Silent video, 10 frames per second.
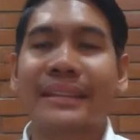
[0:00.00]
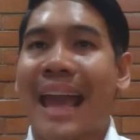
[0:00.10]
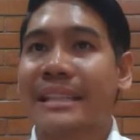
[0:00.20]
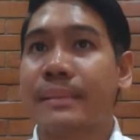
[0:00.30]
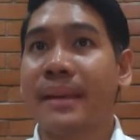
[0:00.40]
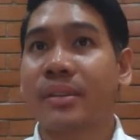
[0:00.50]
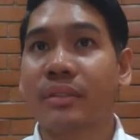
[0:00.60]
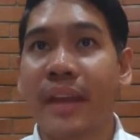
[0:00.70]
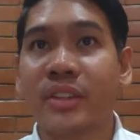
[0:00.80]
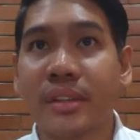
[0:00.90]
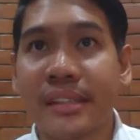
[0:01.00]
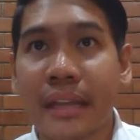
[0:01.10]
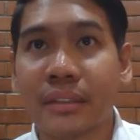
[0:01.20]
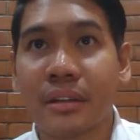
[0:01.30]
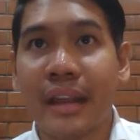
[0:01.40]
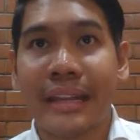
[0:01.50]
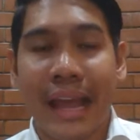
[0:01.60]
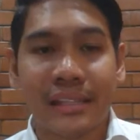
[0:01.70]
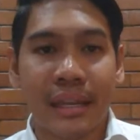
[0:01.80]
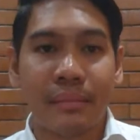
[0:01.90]
the SMX Convention Center in
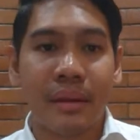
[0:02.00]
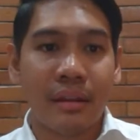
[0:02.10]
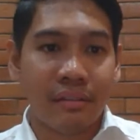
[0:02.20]
SM